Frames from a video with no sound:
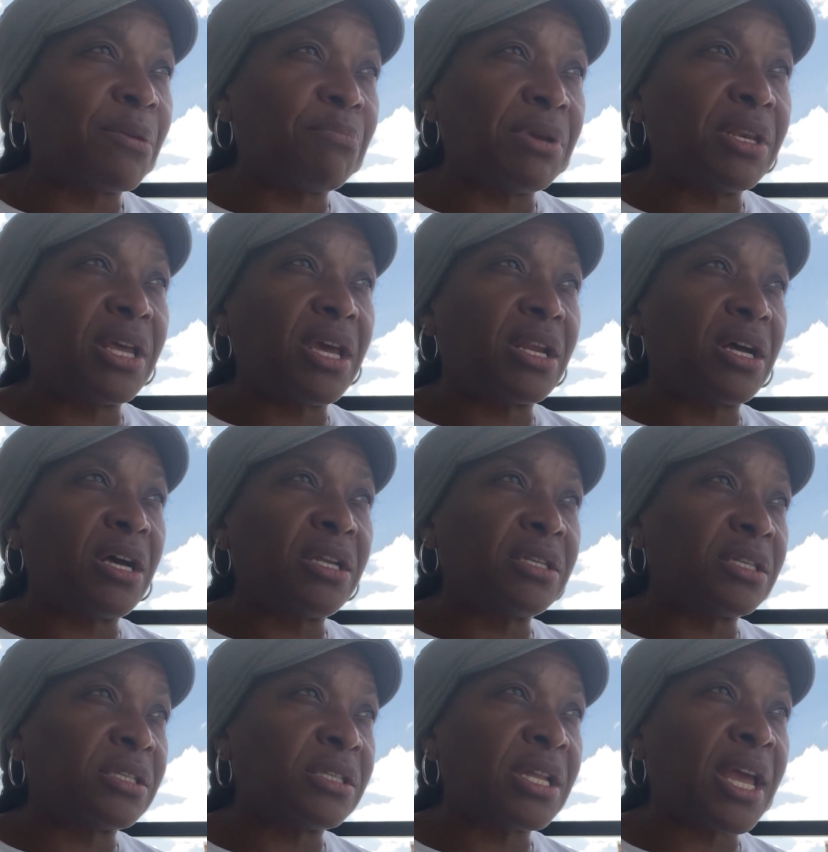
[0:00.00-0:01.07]
be there to
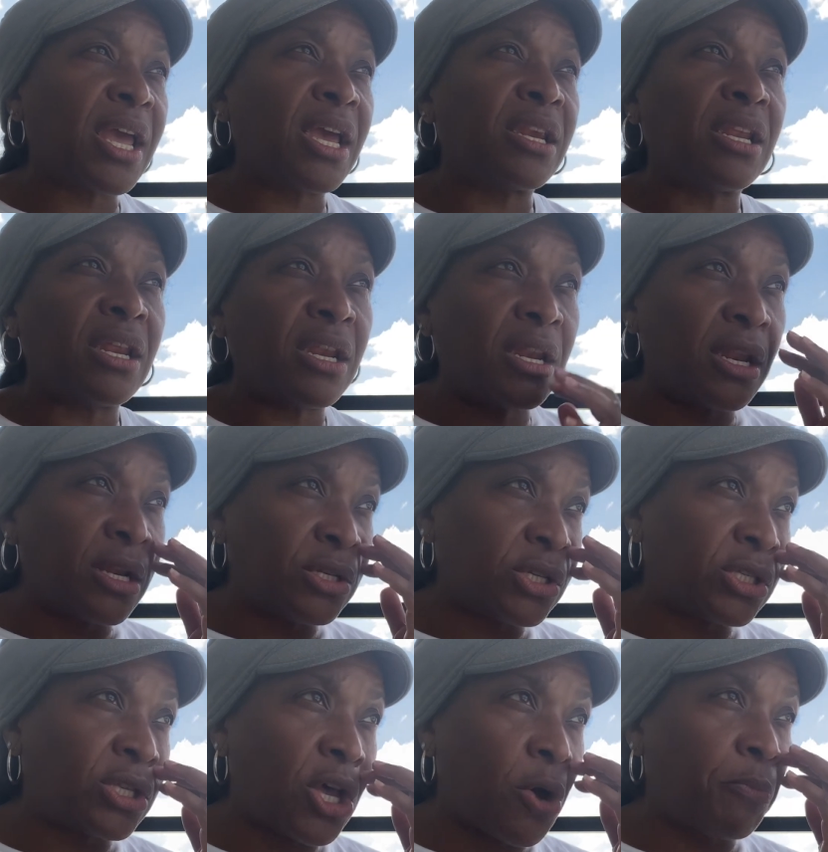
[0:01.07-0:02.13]
understand and
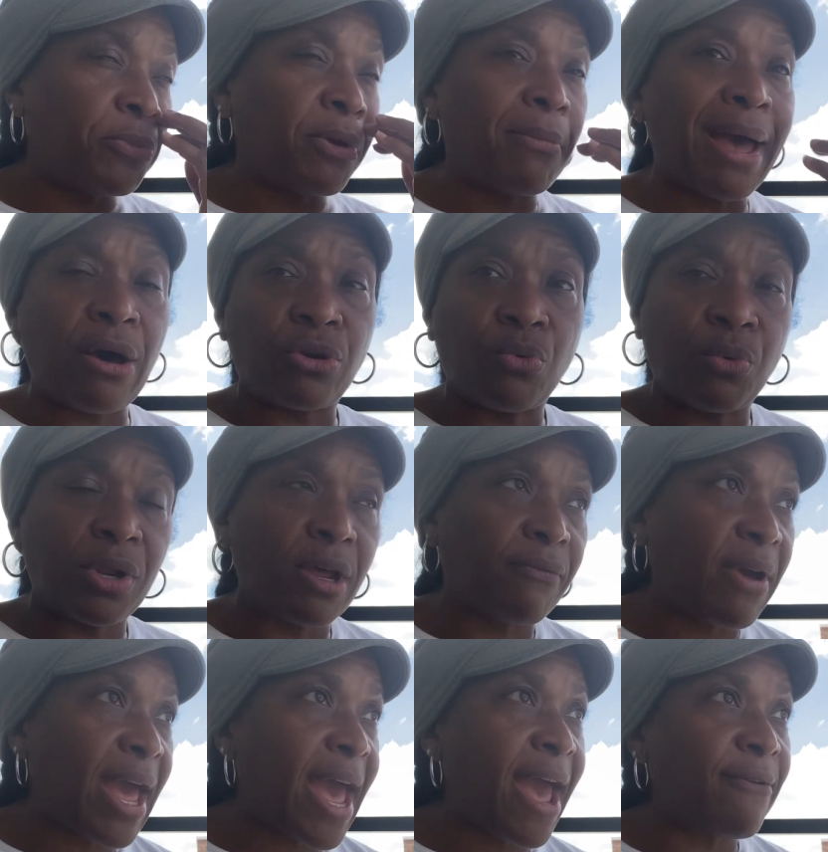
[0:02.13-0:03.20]
just help them out or
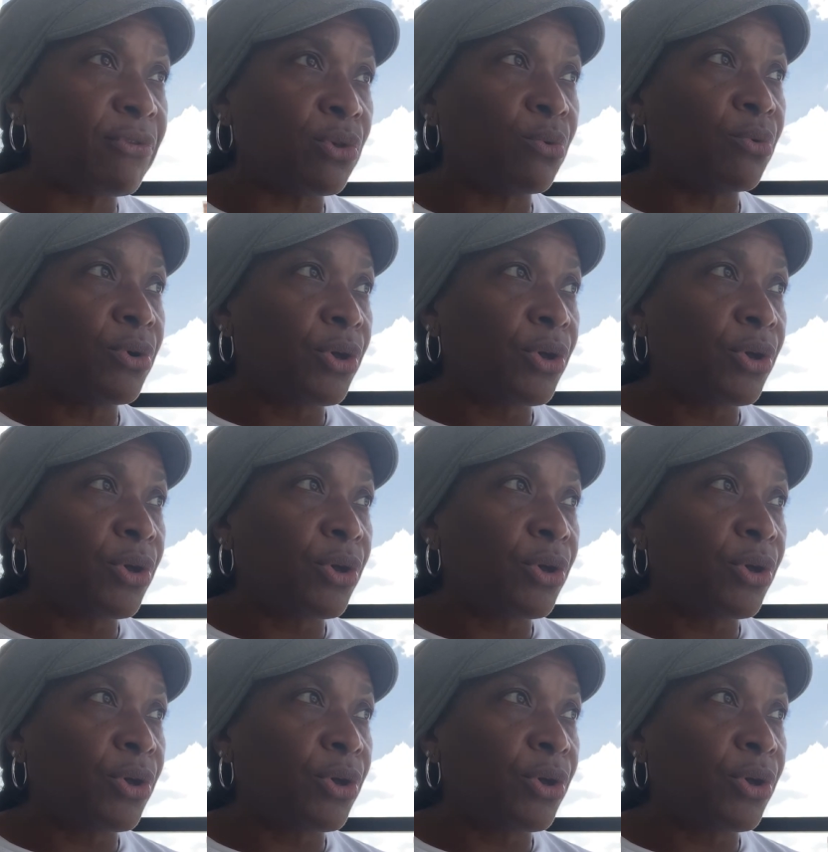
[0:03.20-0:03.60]
whatever have you